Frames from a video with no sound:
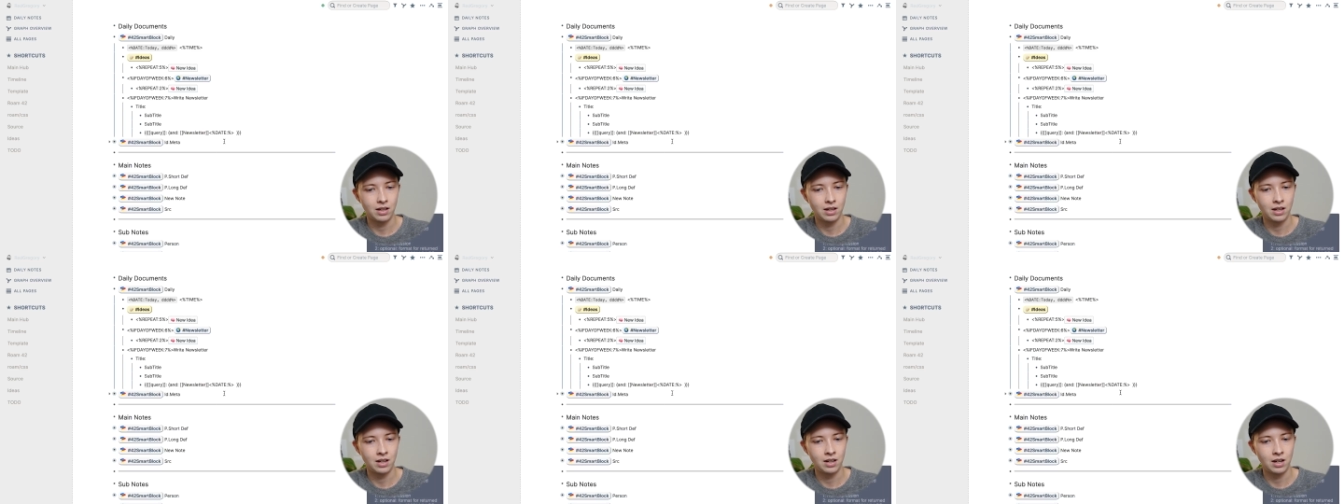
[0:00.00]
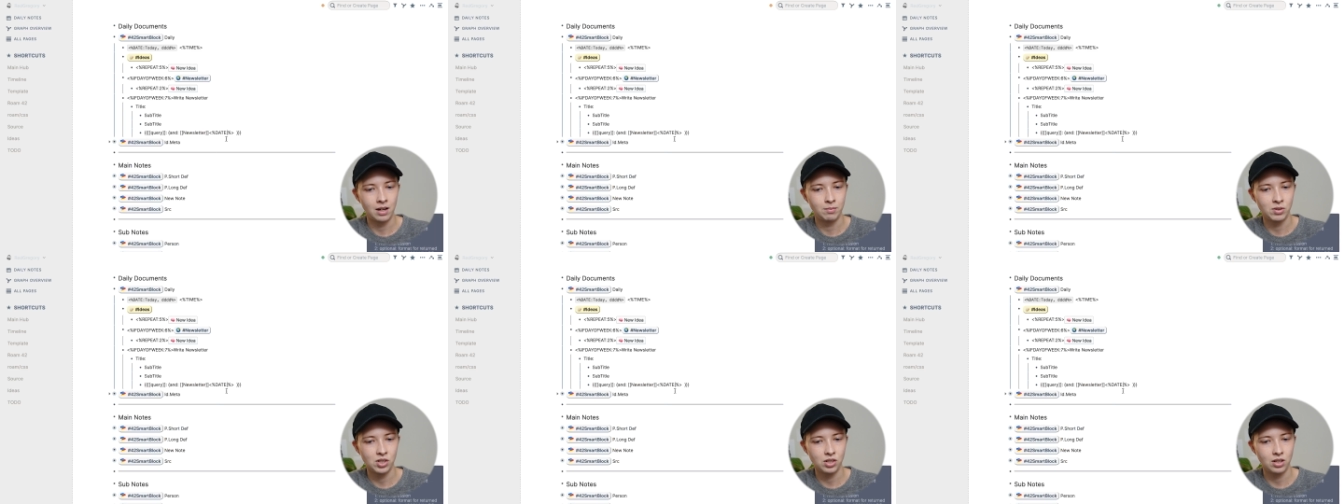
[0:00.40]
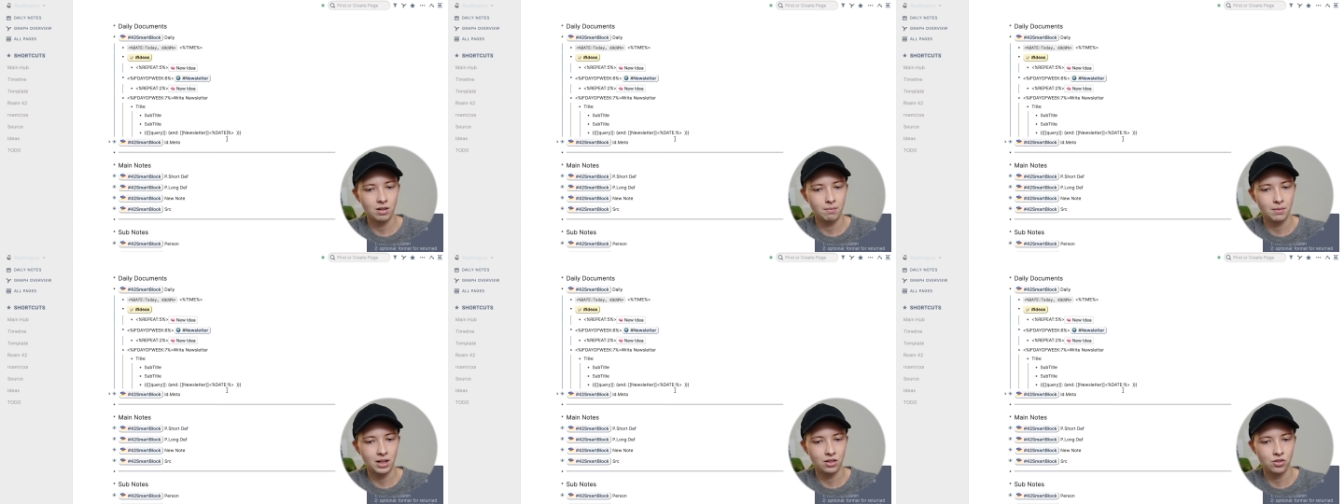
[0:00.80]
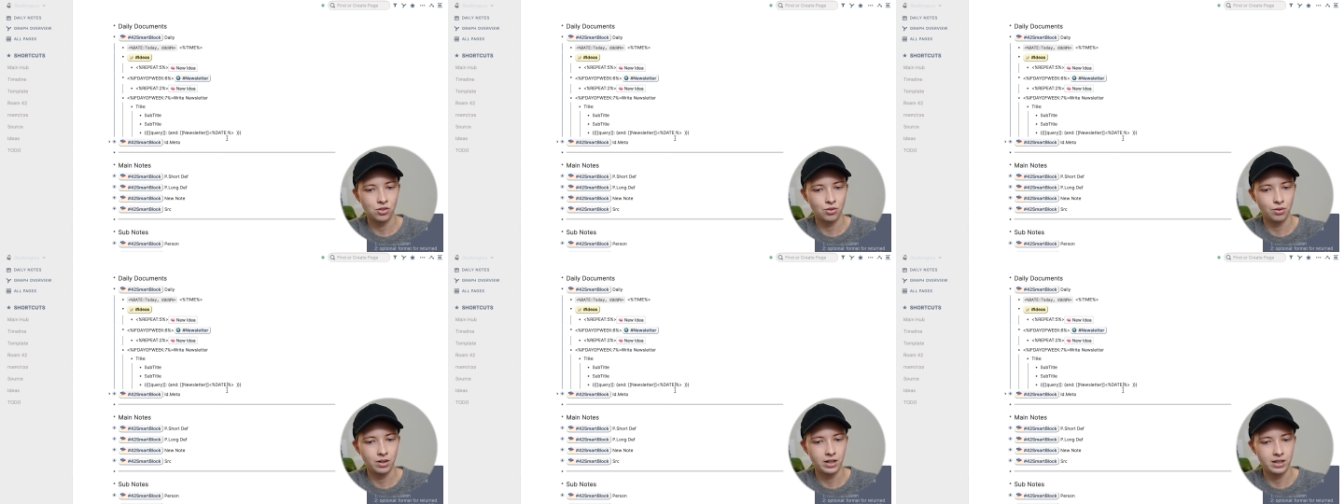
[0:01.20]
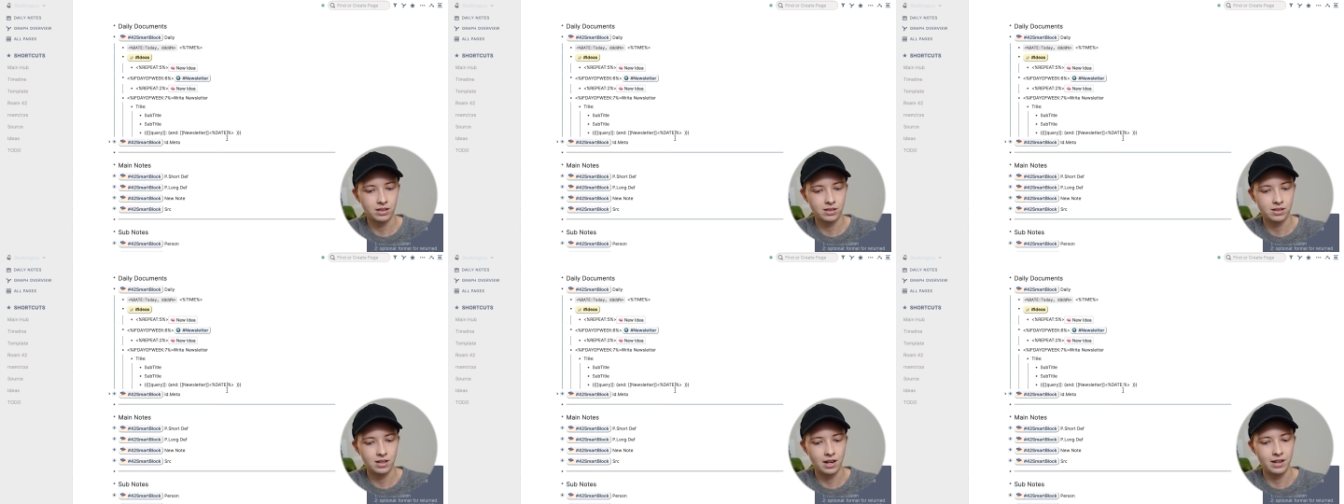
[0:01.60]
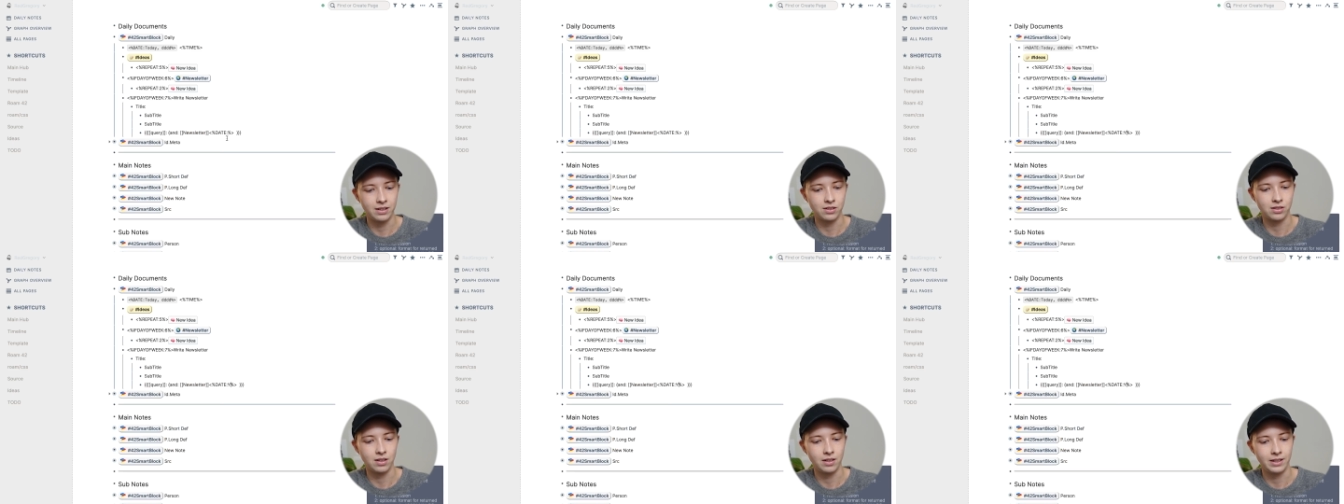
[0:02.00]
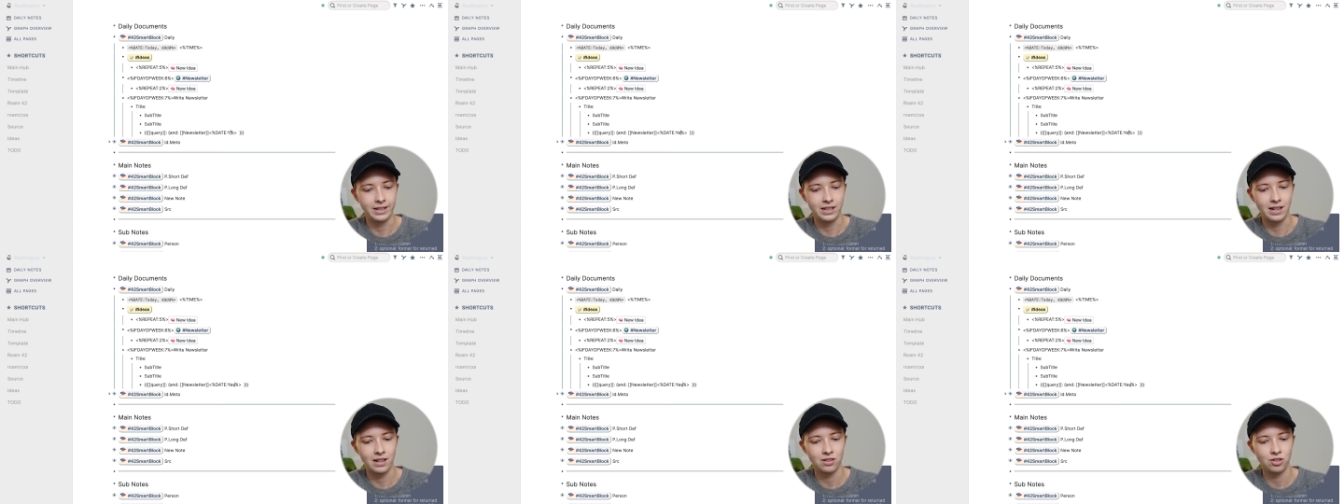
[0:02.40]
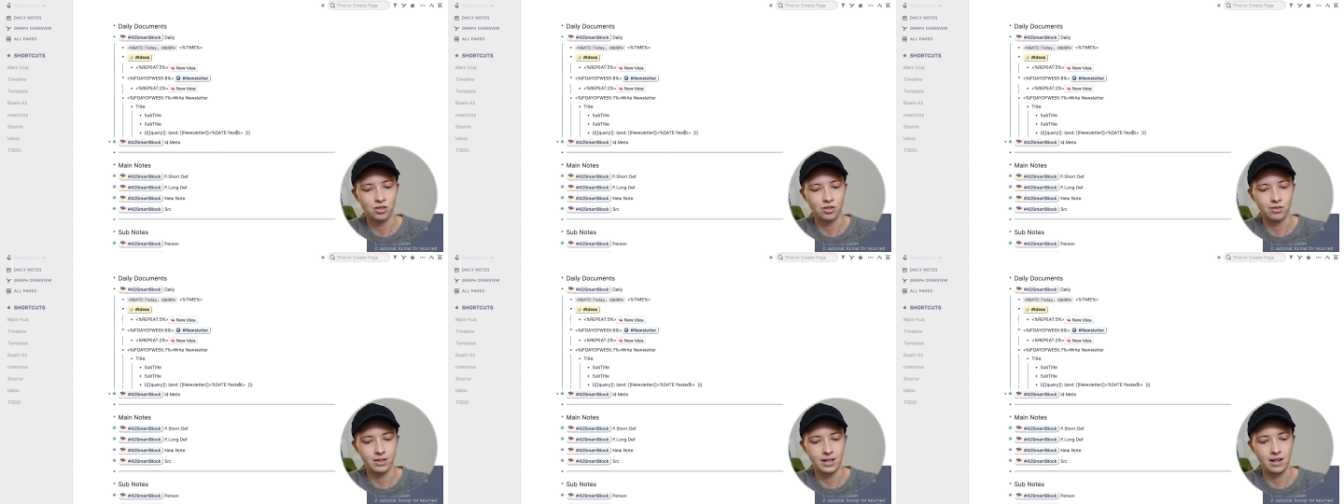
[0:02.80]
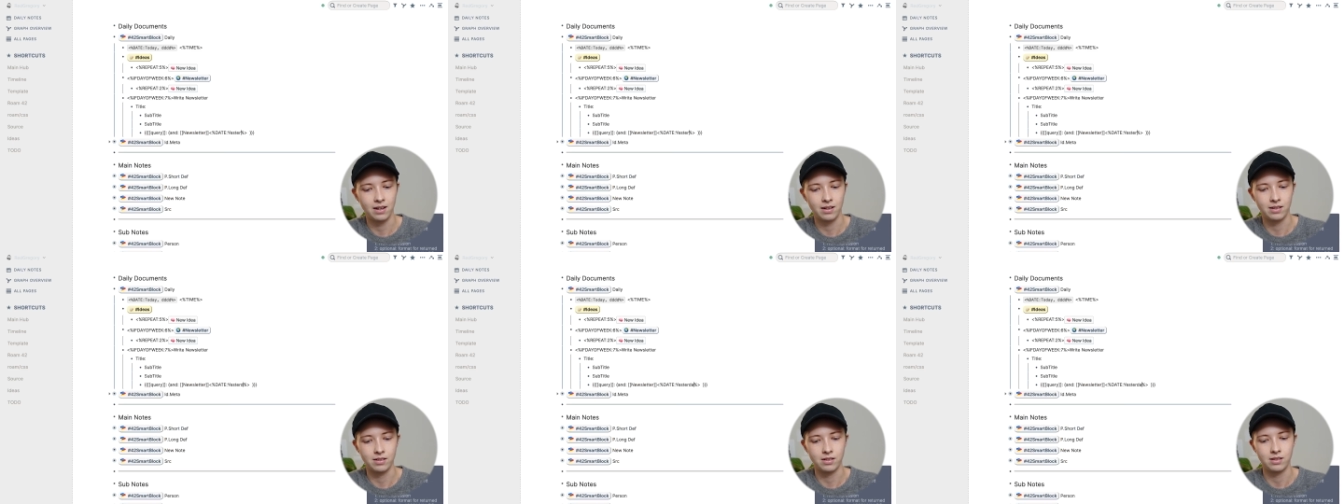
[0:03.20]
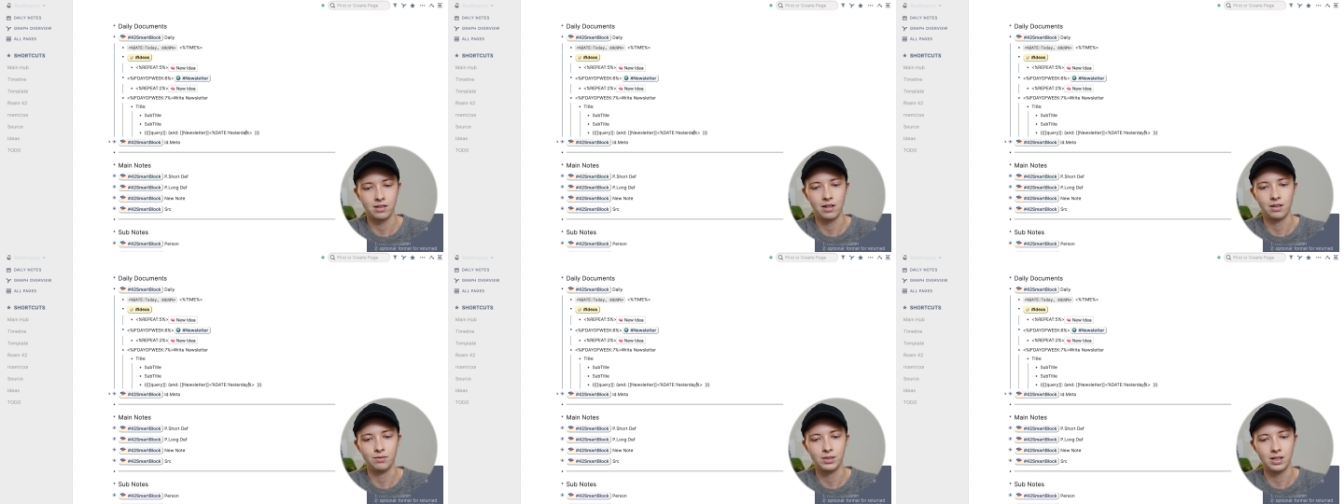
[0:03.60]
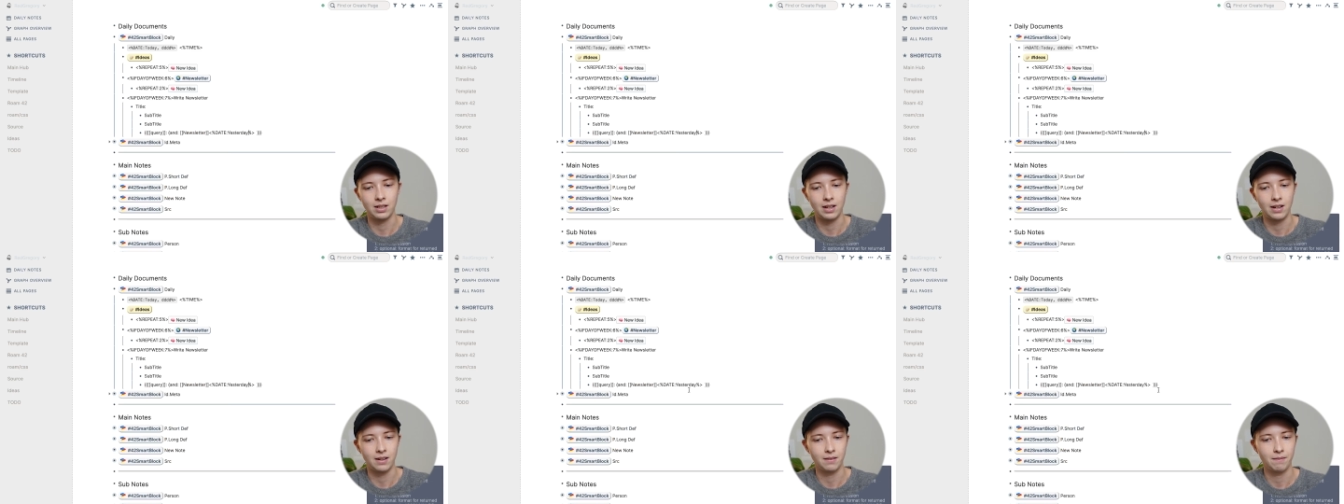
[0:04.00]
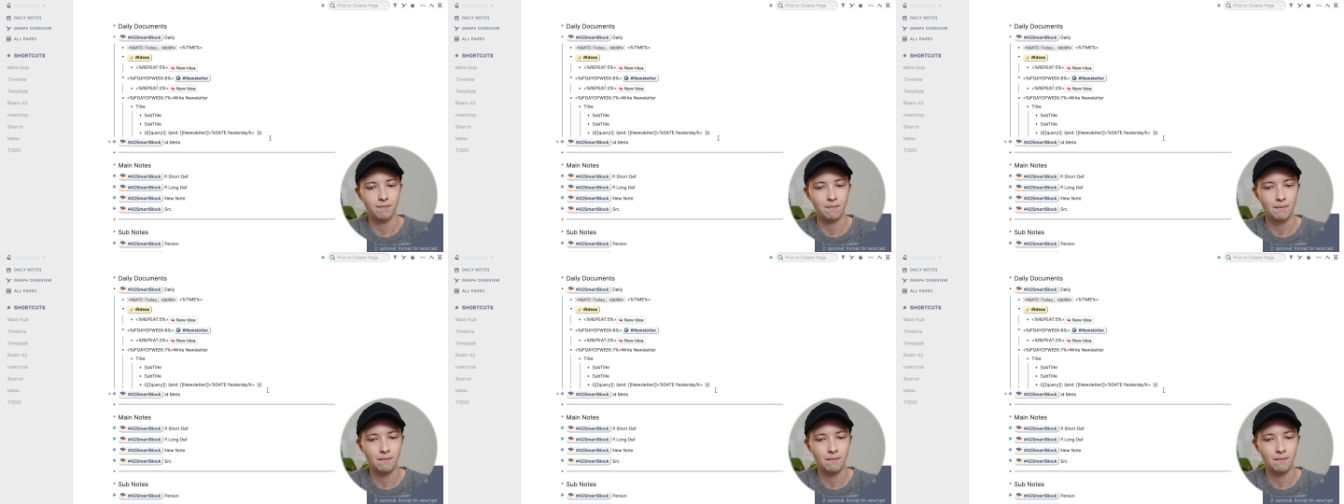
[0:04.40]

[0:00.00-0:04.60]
And I'm just going to make sure it says yesterday instead of today.